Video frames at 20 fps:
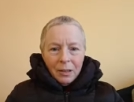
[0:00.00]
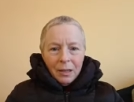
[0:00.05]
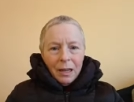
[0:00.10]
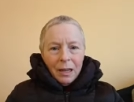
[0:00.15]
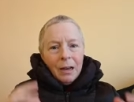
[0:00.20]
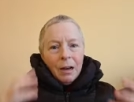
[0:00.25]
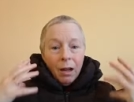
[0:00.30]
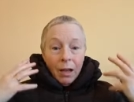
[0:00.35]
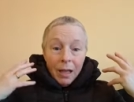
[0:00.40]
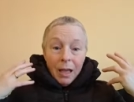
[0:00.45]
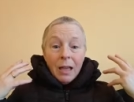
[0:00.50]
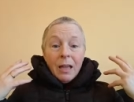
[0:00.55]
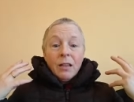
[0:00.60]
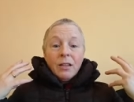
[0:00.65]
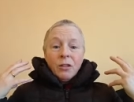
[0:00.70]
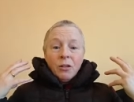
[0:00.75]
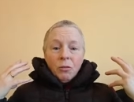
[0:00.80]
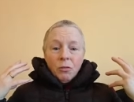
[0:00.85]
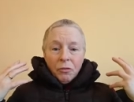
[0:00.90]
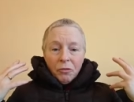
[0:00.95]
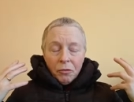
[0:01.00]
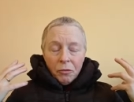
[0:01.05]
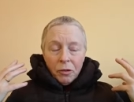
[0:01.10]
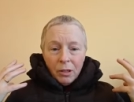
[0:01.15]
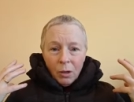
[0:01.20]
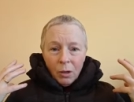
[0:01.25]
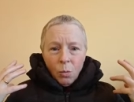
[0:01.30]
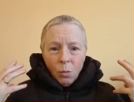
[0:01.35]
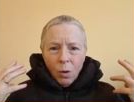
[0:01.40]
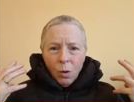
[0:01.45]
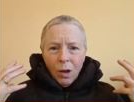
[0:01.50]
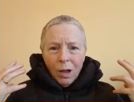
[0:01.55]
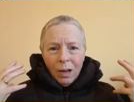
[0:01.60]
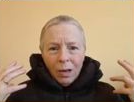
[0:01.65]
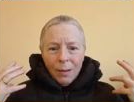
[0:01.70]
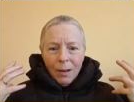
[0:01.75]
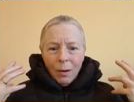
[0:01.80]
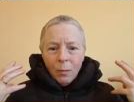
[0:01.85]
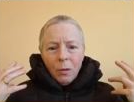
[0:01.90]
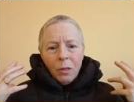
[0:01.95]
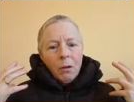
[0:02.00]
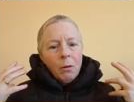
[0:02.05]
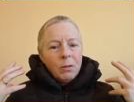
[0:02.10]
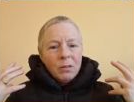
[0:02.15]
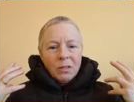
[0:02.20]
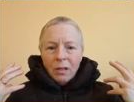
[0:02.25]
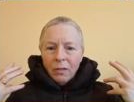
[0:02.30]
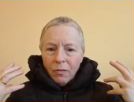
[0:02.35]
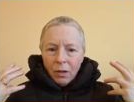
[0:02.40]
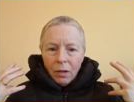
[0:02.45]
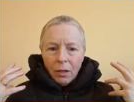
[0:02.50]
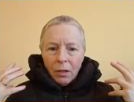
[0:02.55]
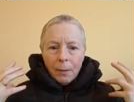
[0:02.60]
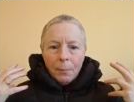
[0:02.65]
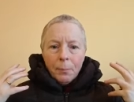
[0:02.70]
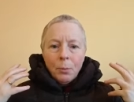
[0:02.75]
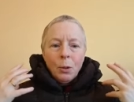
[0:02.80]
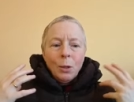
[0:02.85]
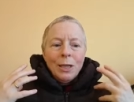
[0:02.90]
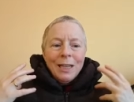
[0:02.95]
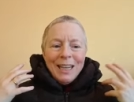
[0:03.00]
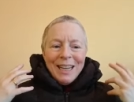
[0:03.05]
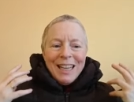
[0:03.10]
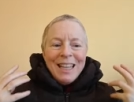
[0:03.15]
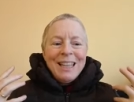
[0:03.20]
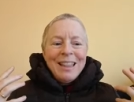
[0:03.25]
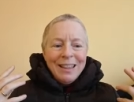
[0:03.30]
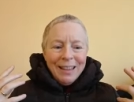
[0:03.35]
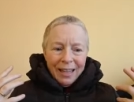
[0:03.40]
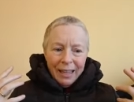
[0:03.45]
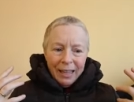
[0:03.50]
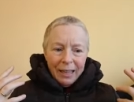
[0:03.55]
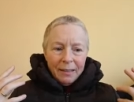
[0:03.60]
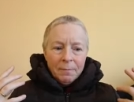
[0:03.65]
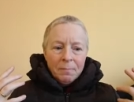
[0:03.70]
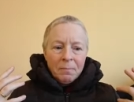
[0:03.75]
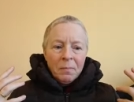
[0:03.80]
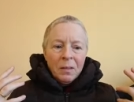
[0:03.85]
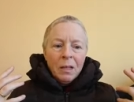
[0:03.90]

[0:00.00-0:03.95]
And I argued for a little while about whether I was even going to put it in there.